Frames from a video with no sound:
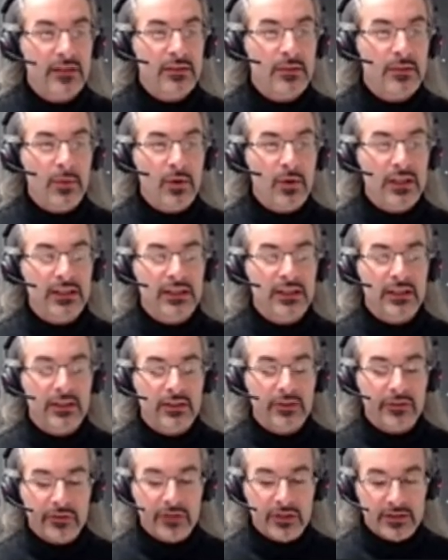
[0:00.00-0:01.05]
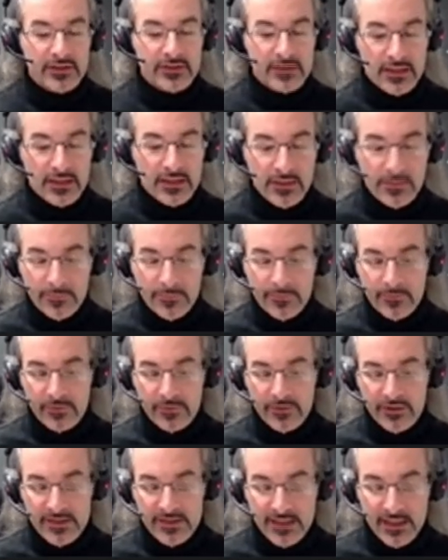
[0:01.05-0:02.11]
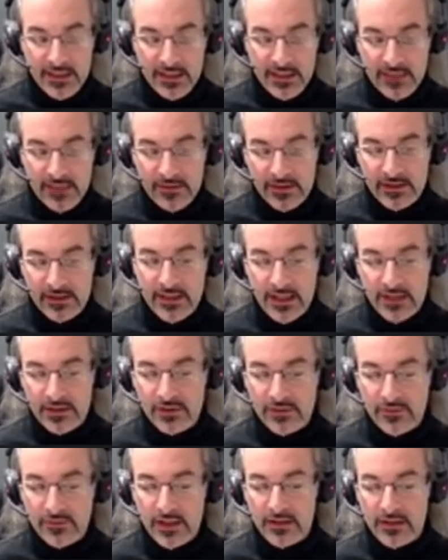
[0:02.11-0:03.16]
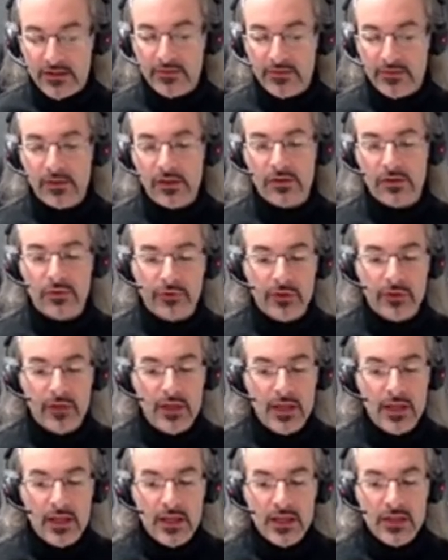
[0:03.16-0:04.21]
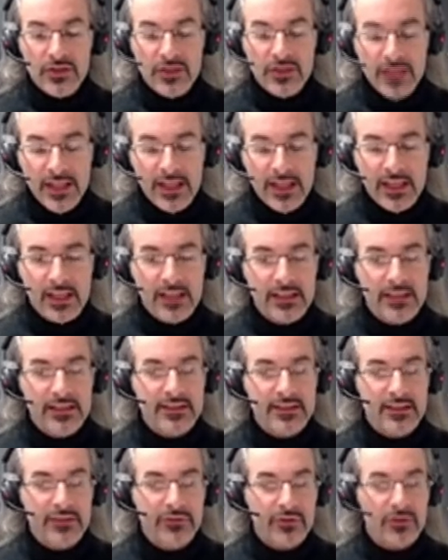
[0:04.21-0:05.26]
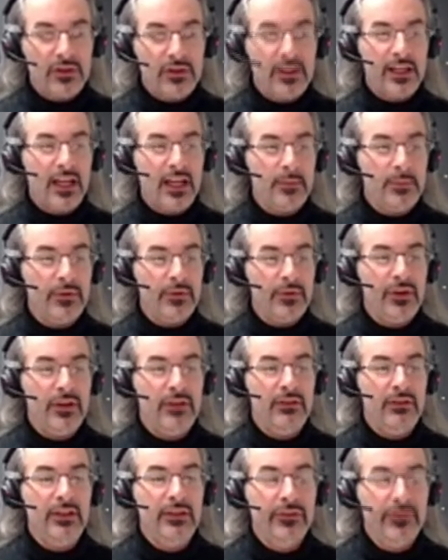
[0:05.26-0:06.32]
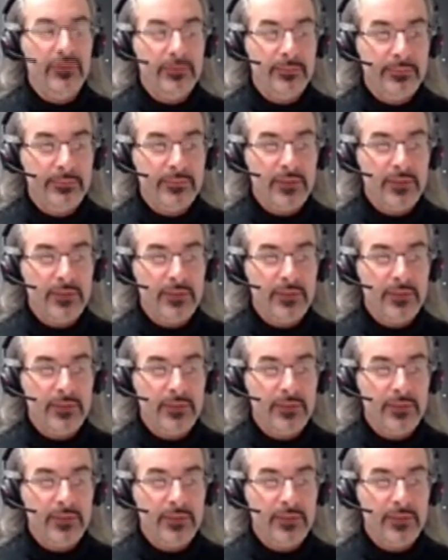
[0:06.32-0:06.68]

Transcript: The point is that if, since they live at the end of RG flows, generically these are strongly coupled theories.